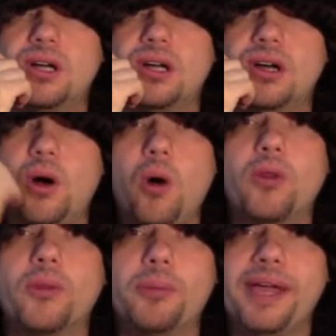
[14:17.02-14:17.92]

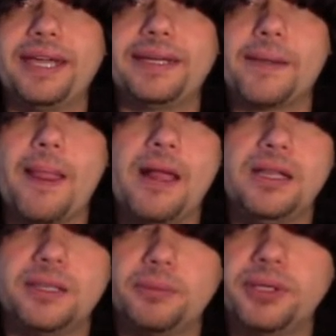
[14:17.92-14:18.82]
on the paint.
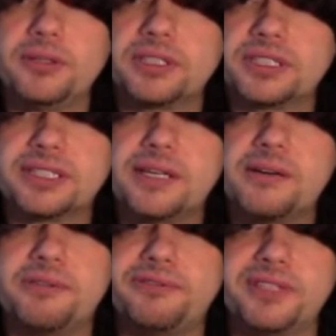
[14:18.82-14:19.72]
The build itself